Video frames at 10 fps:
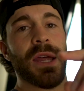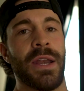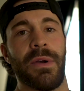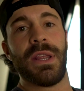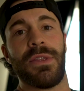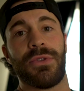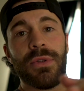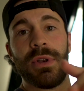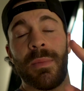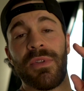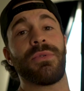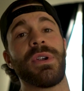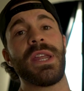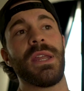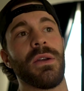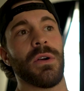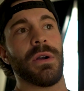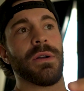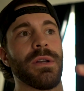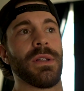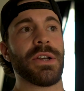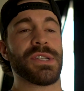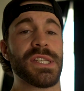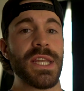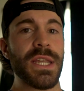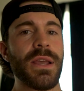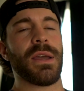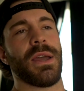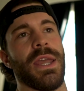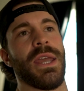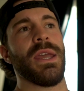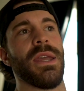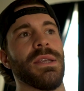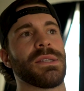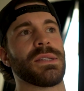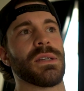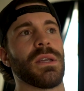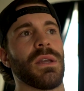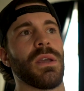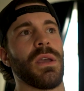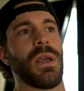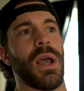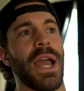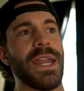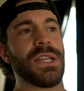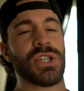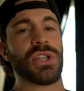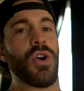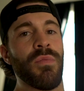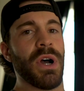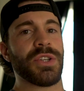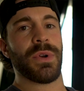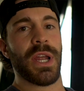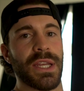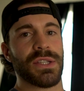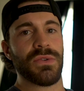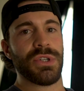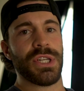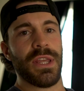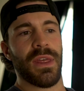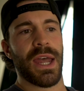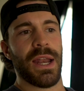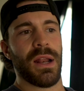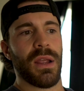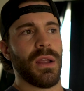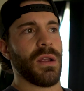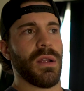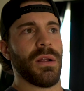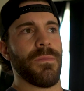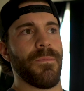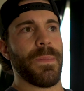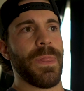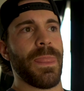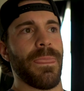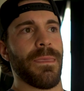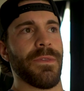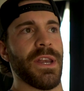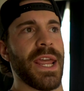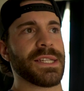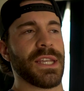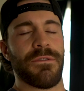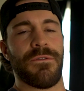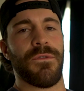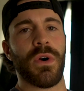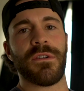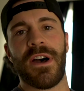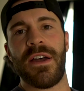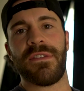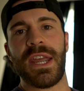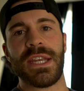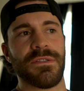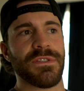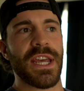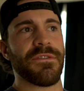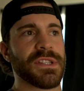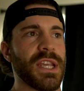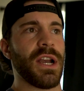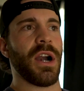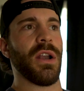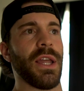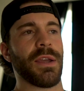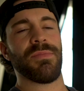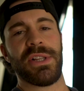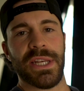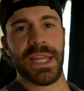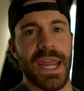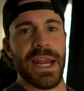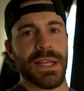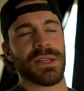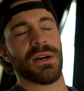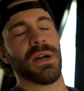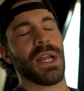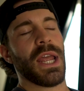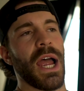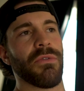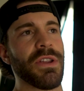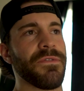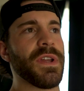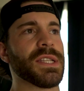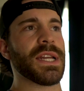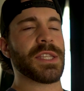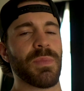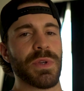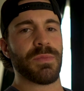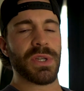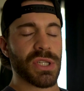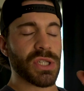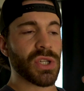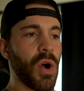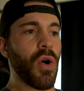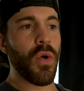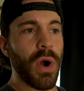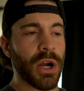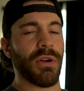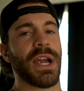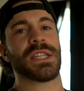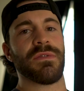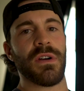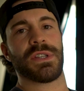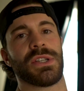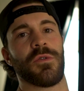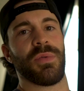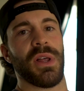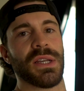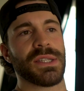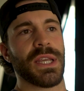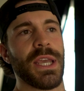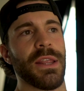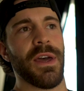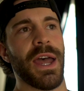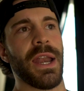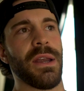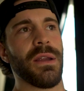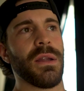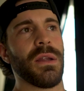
Anyway, number 3, or letter C, is I eat so much when I get sushi that the next like 4 or 5 days of deficit are like completely negated. So a refeed's not supposed to be so aggressive of a surplus that,